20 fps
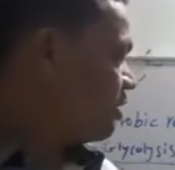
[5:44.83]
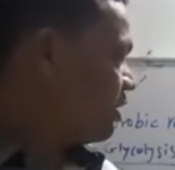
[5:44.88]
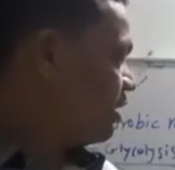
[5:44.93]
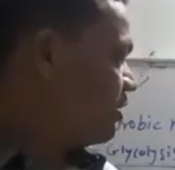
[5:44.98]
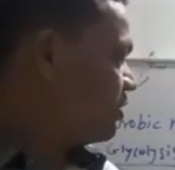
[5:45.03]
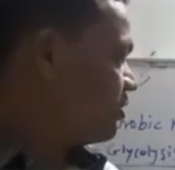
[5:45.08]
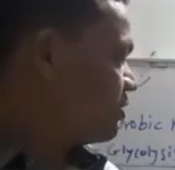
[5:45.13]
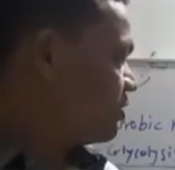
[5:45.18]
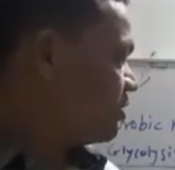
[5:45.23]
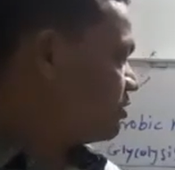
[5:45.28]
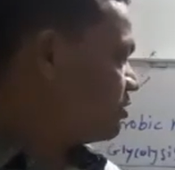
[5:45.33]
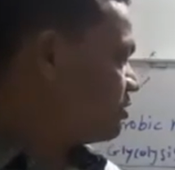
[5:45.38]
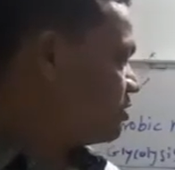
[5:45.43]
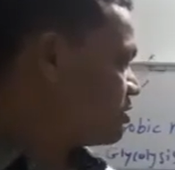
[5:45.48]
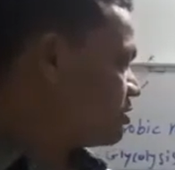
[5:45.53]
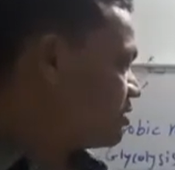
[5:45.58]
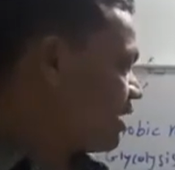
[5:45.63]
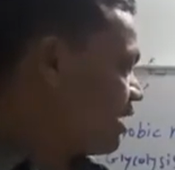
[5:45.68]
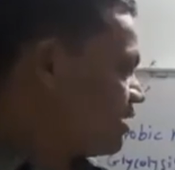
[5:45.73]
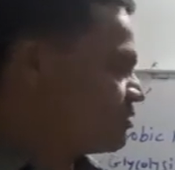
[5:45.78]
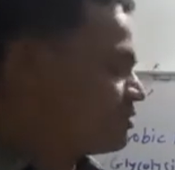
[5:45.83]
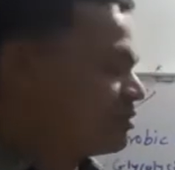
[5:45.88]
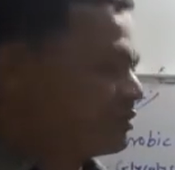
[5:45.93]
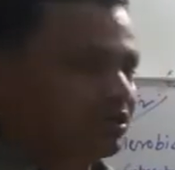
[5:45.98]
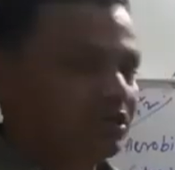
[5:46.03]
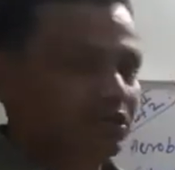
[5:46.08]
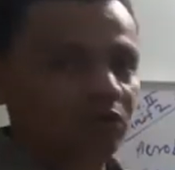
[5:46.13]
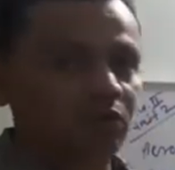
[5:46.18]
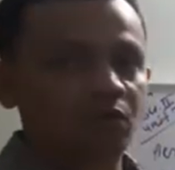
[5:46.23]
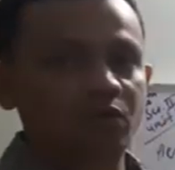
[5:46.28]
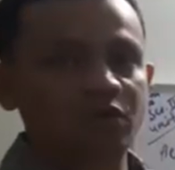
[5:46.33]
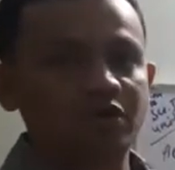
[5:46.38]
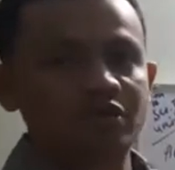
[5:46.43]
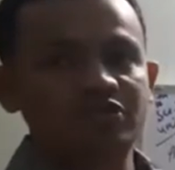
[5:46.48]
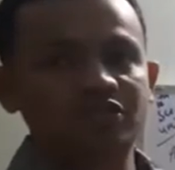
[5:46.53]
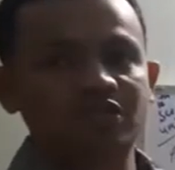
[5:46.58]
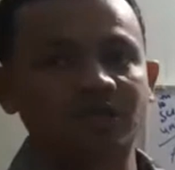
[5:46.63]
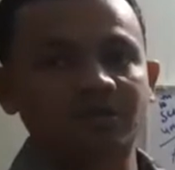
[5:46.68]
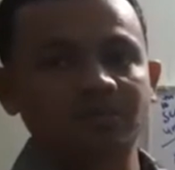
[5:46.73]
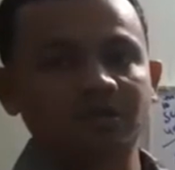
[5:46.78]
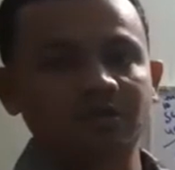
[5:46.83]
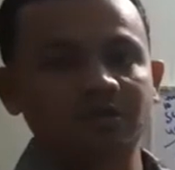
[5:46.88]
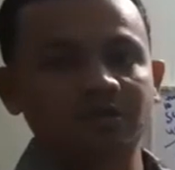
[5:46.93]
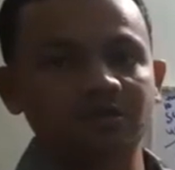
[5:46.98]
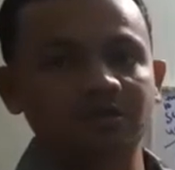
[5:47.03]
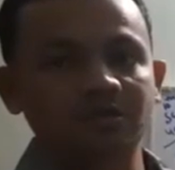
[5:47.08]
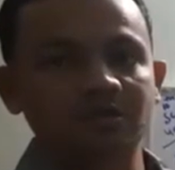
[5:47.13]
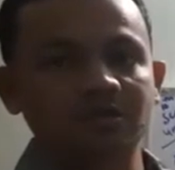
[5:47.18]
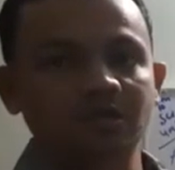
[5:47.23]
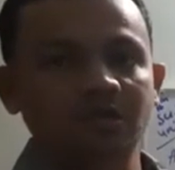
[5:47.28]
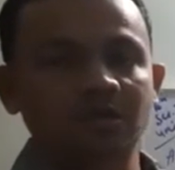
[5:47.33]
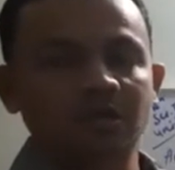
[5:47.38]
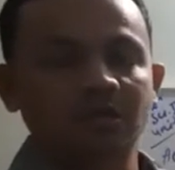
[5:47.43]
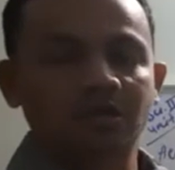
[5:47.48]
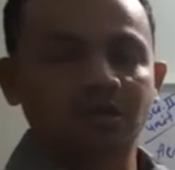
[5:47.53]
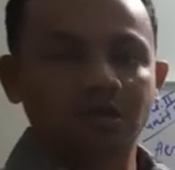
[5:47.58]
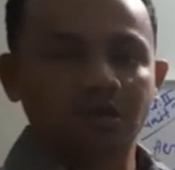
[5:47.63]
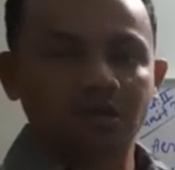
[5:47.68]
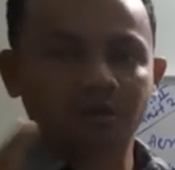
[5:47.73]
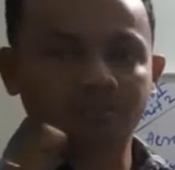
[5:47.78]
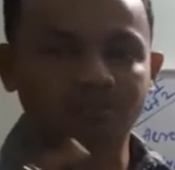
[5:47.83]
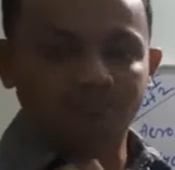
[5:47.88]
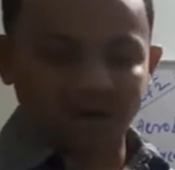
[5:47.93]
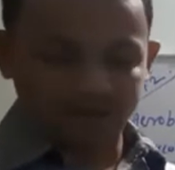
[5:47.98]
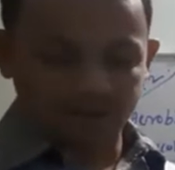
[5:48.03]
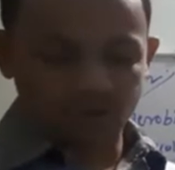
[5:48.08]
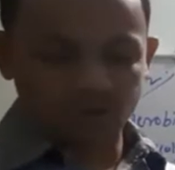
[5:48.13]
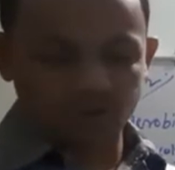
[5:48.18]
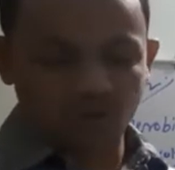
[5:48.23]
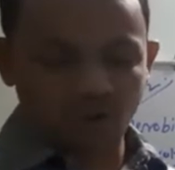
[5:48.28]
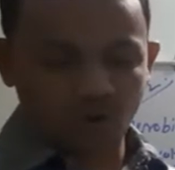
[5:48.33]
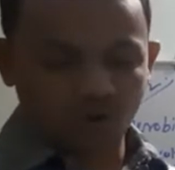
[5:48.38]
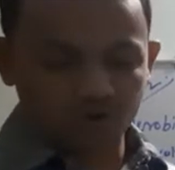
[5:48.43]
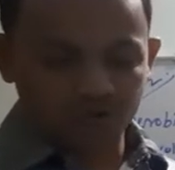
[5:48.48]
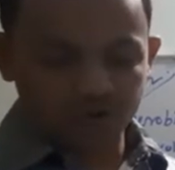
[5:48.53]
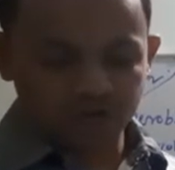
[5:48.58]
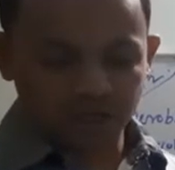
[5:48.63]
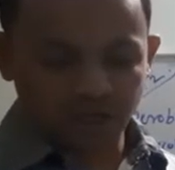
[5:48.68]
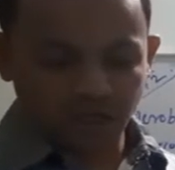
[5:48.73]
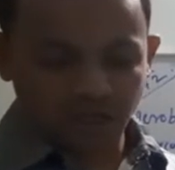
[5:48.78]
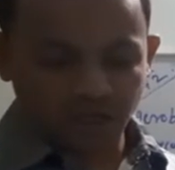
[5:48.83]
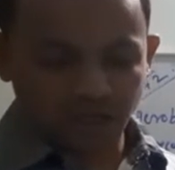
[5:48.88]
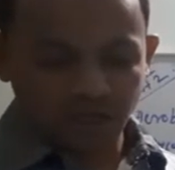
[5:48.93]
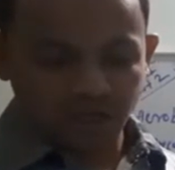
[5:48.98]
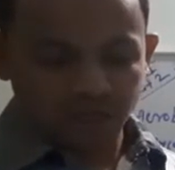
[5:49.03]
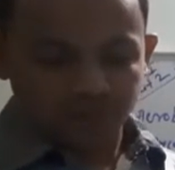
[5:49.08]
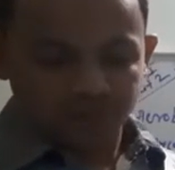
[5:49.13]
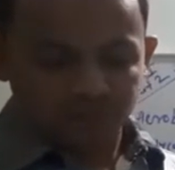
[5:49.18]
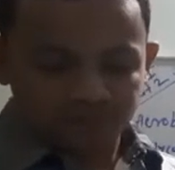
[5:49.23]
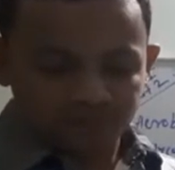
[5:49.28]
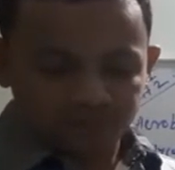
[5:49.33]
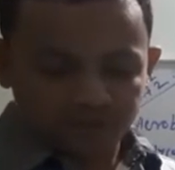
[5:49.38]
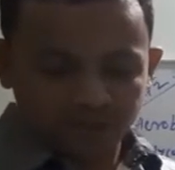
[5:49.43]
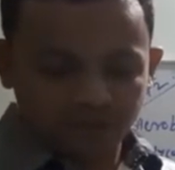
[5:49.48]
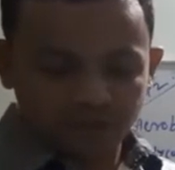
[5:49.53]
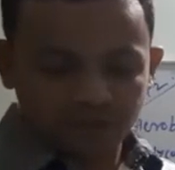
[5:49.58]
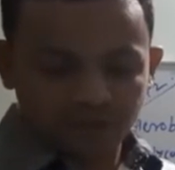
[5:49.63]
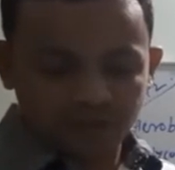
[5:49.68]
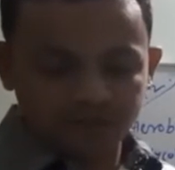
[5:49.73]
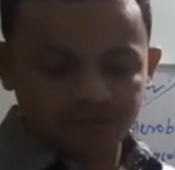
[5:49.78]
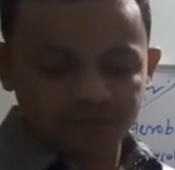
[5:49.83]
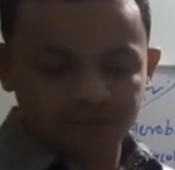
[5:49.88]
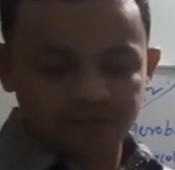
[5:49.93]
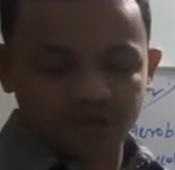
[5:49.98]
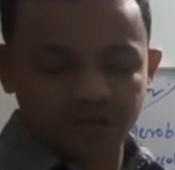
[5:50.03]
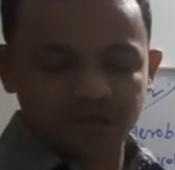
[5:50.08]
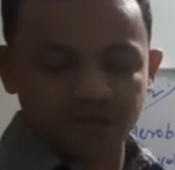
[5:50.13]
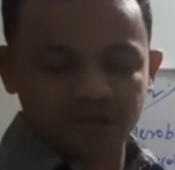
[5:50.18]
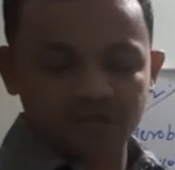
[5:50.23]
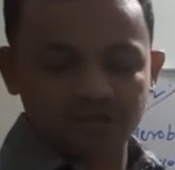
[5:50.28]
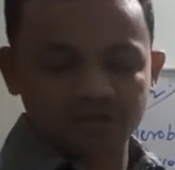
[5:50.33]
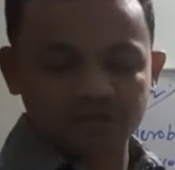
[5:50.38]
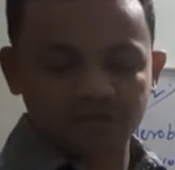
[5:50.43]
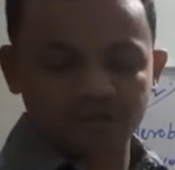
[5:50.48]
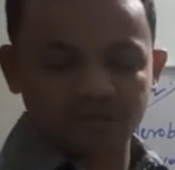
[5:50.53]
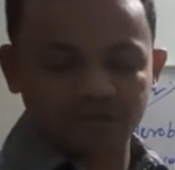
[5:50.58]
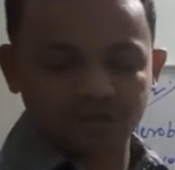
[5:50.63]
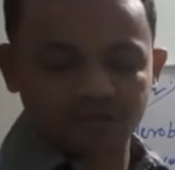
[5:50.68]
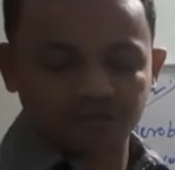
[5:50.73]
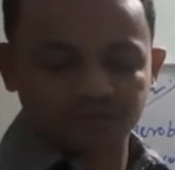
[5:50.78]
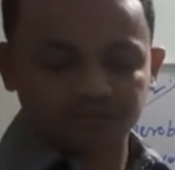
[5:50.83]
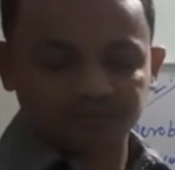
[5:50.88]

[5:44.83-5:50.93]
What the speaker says: entering this acetyl coenzyme in mitochondria, then there is a